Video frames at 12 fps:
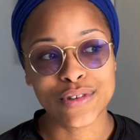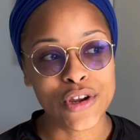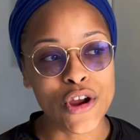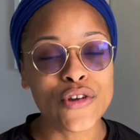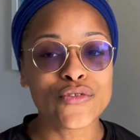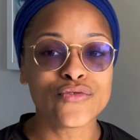
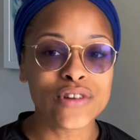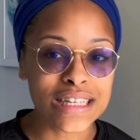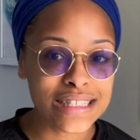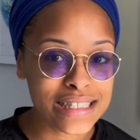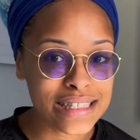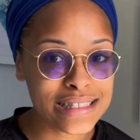
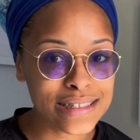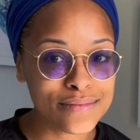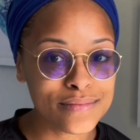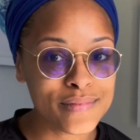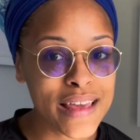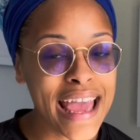racism
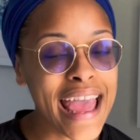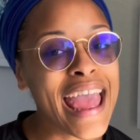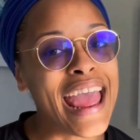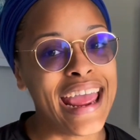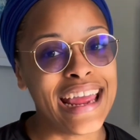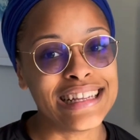
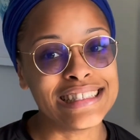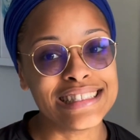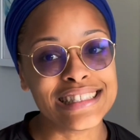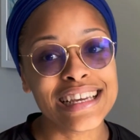and